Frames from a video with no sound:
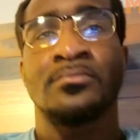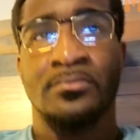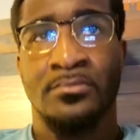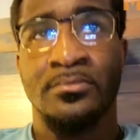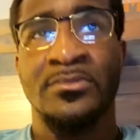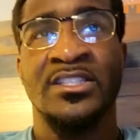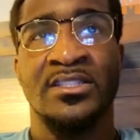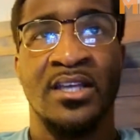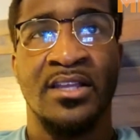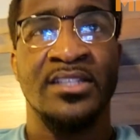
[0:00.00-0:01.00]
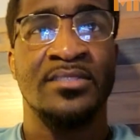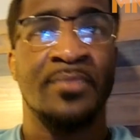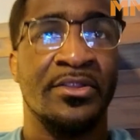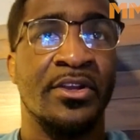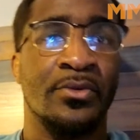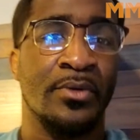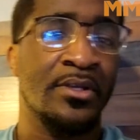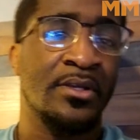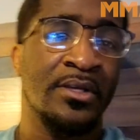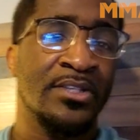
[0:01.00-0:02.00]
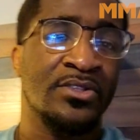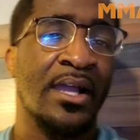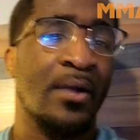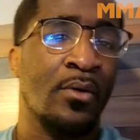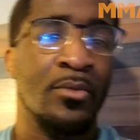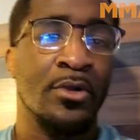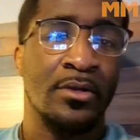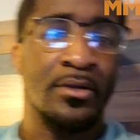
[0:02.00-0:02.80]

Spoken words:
This is my third one, so I got one more.